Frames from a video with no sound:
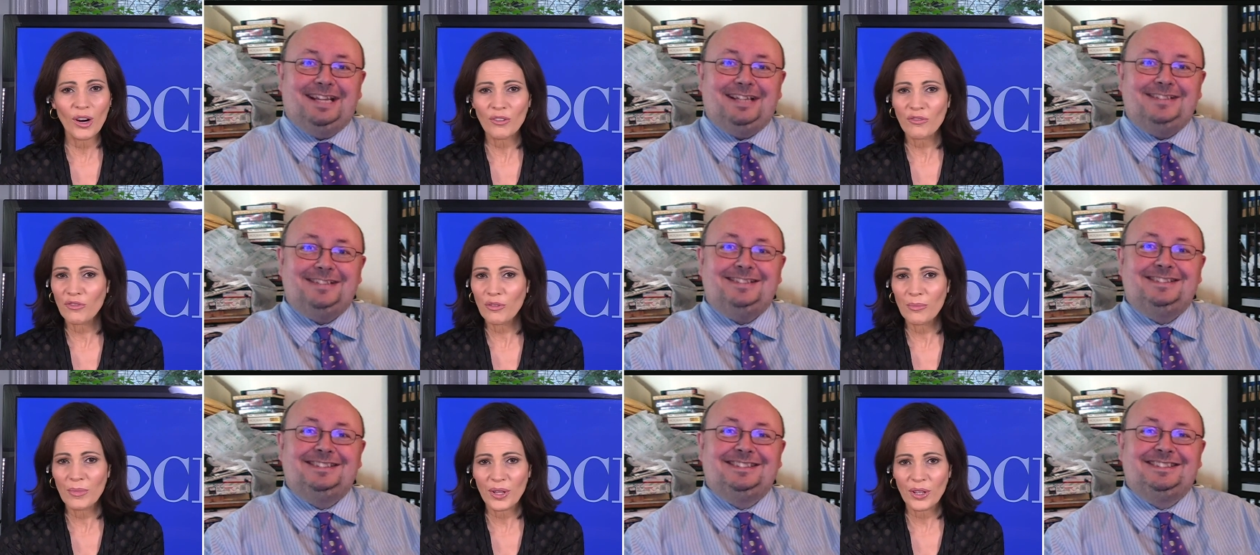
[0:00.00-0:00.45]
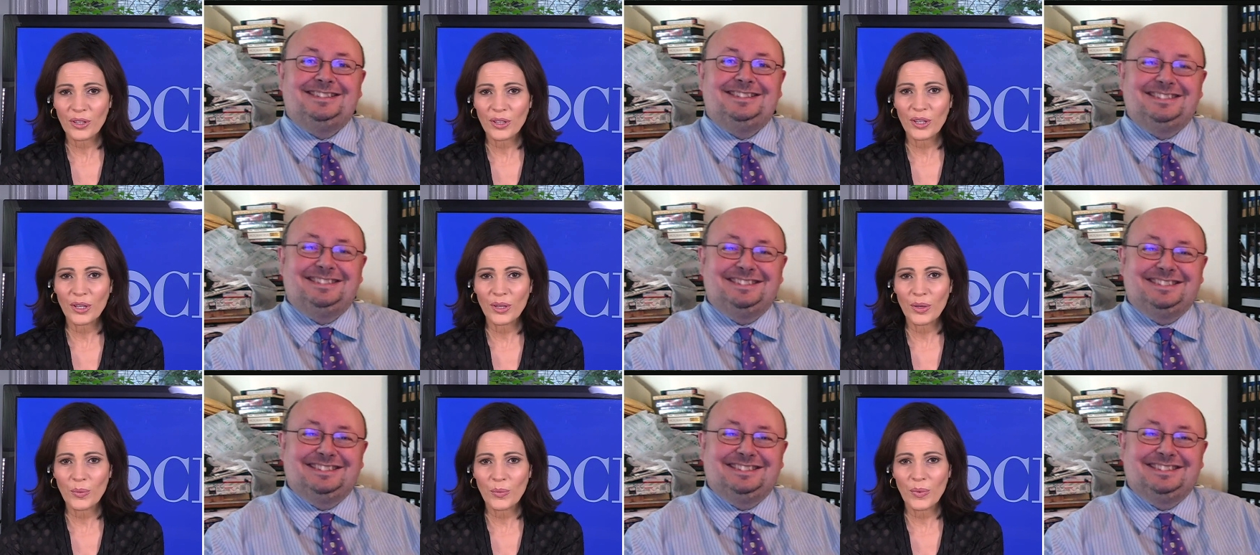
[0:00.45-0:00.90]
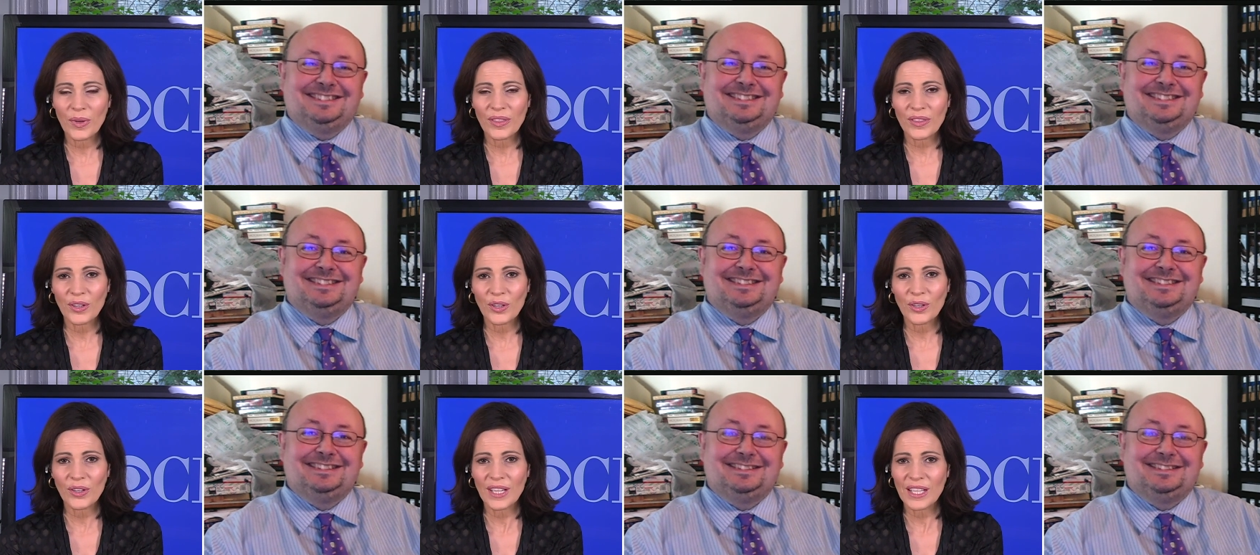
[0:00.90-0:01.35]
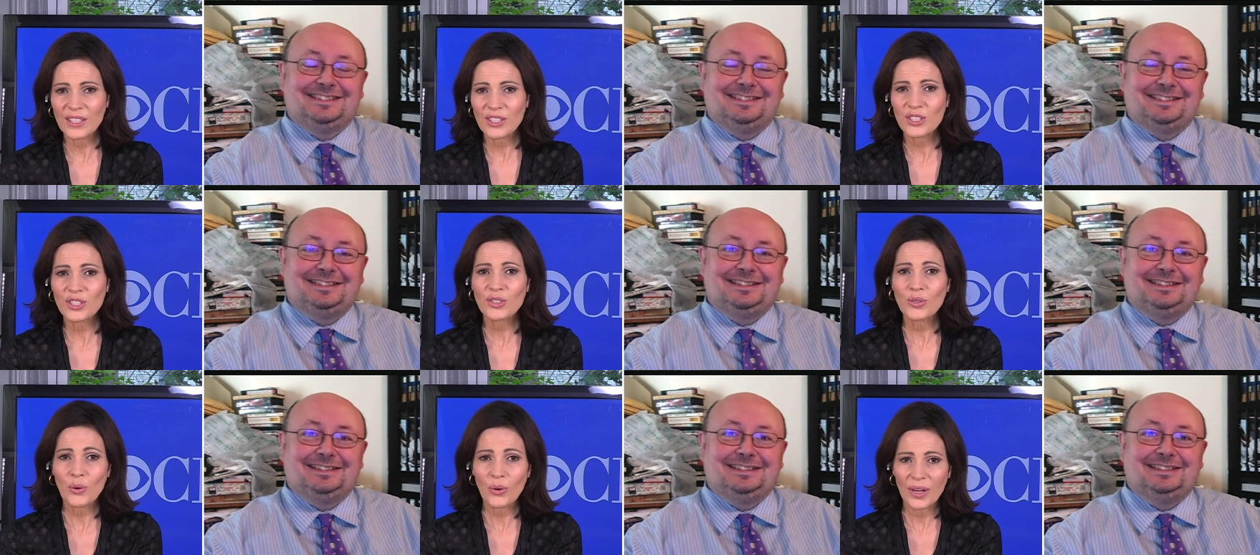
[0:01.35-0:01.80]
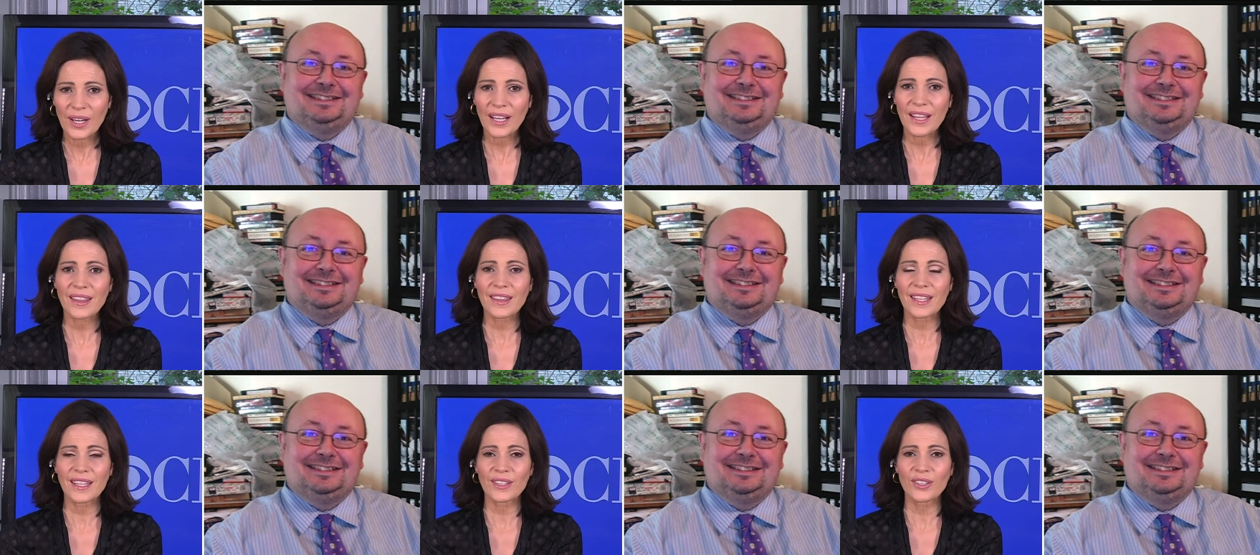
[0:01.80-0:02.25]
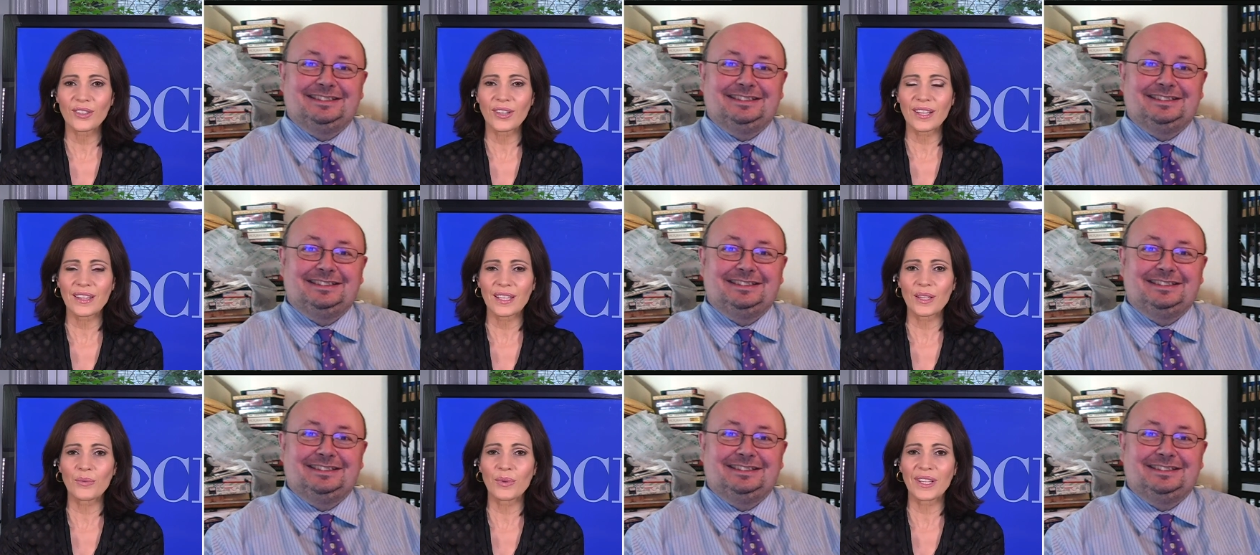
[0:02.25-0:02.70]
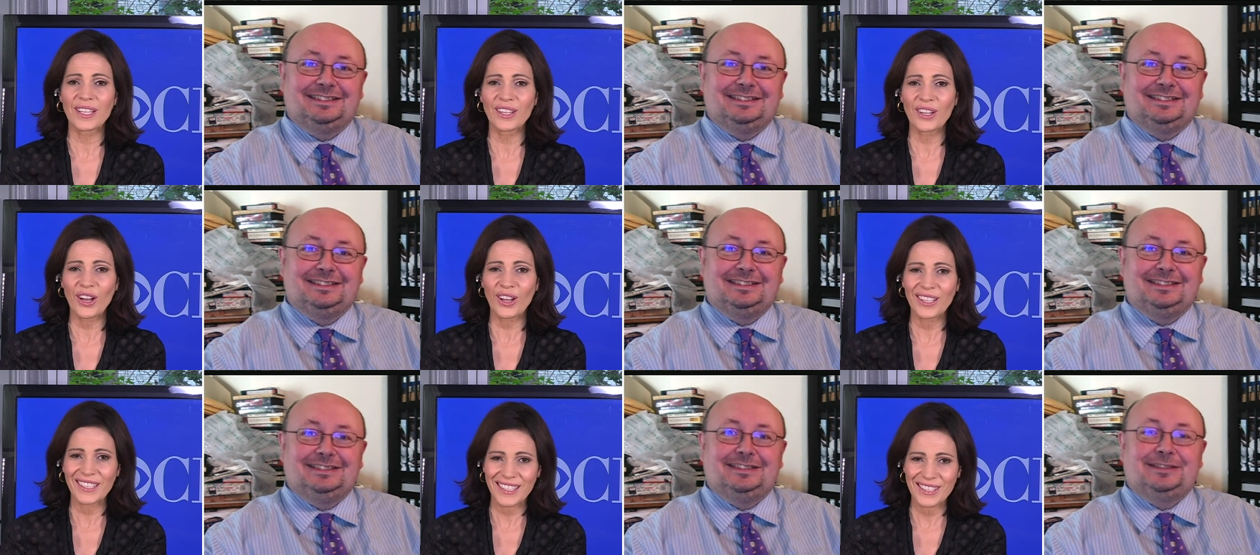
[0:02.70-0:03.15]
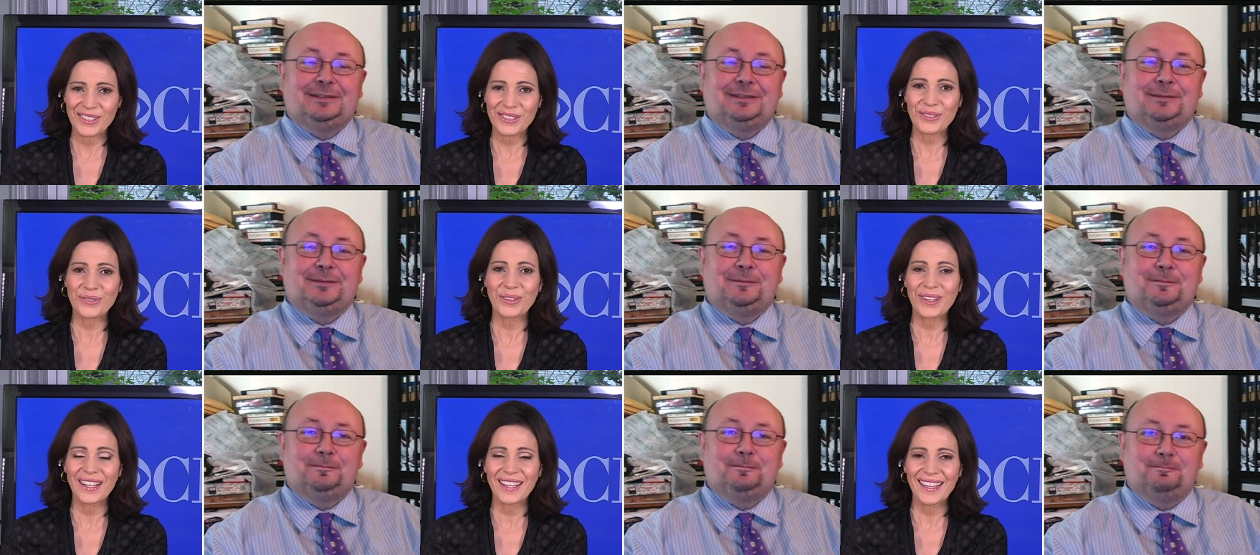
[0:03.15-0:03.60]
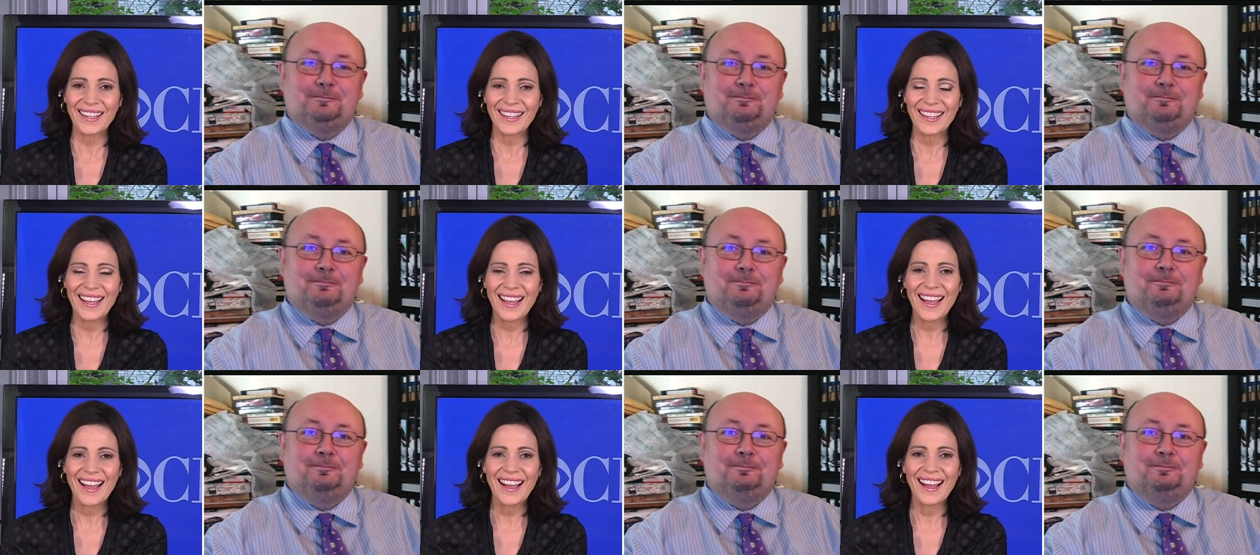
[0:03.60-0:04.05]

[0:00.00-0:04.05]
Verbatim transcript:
Speaker 1: aren't familiar with your historic theater, I think we can call it historic,